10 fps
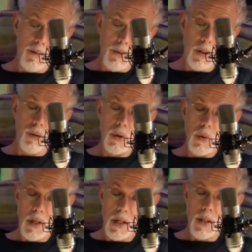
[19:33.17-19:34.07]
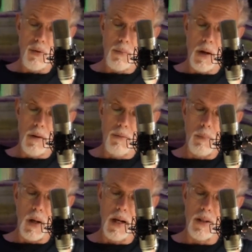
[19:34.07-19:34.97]
For the crew it is,
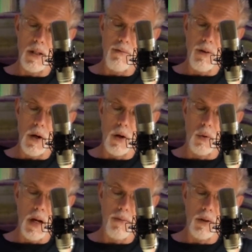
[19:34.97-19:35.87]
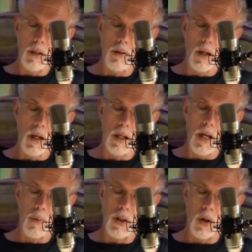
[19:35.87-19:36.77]
replied the seafarer gravely,
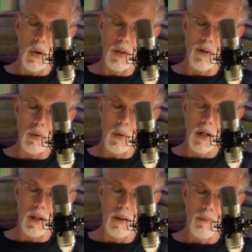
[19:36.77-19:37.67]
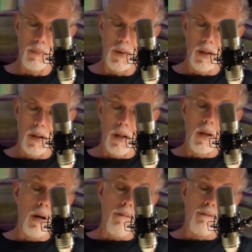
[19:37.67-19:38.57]
again with the ghost of a wink.
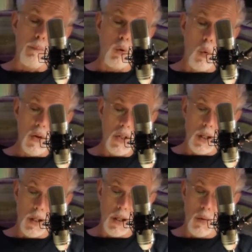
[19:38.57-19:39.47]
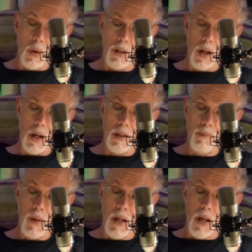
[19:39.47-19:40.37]
From Corsica, he went on,
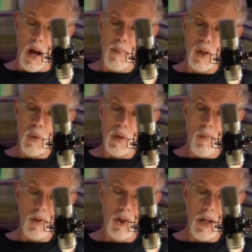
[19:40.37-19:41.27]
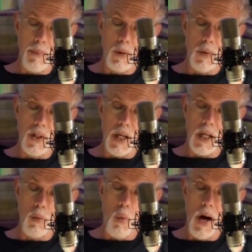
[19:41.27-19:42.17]
I made use of a ship that was
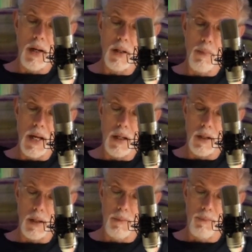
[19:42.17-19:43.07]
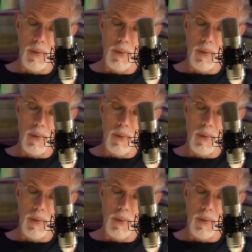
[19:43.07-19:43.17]
taking wine to the mainland.